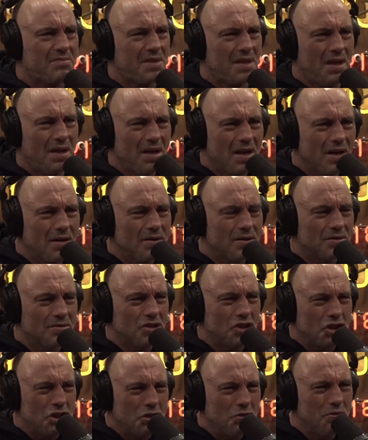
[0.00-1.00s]
You know, you're
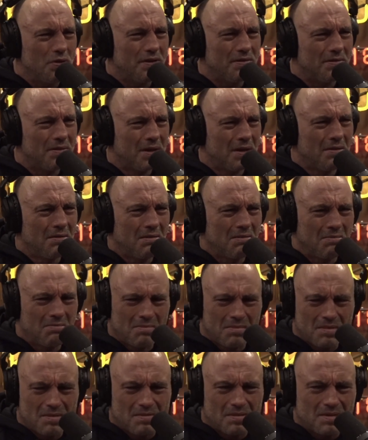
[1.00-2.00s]
chewing
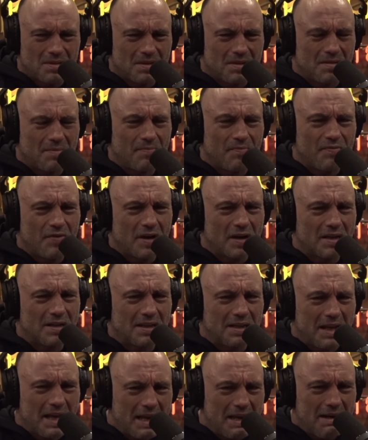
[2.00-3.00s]
some fucking
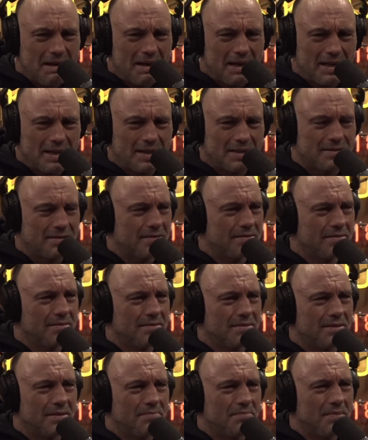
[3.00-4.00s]
kidney that's
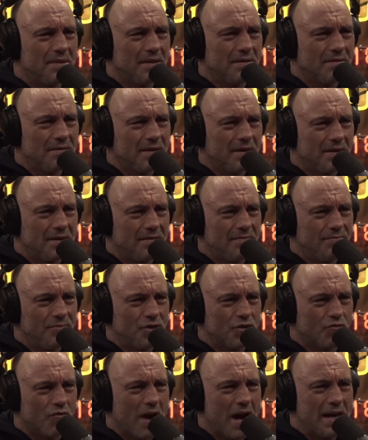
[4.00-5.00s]
some
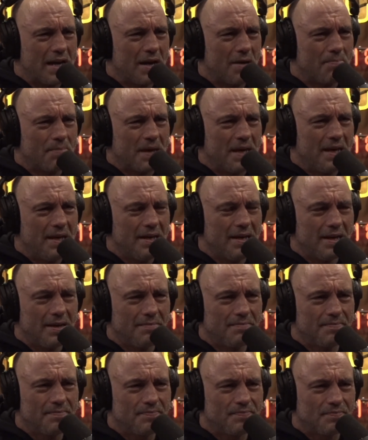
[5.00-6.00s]
dried up kidney. Do
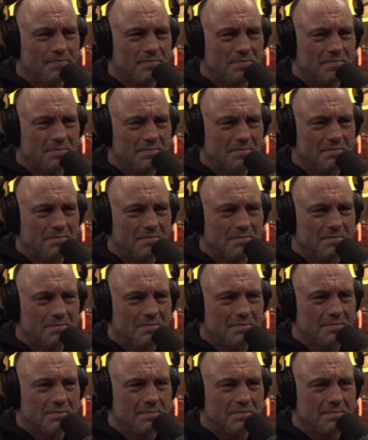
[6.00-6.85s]
you ever look back?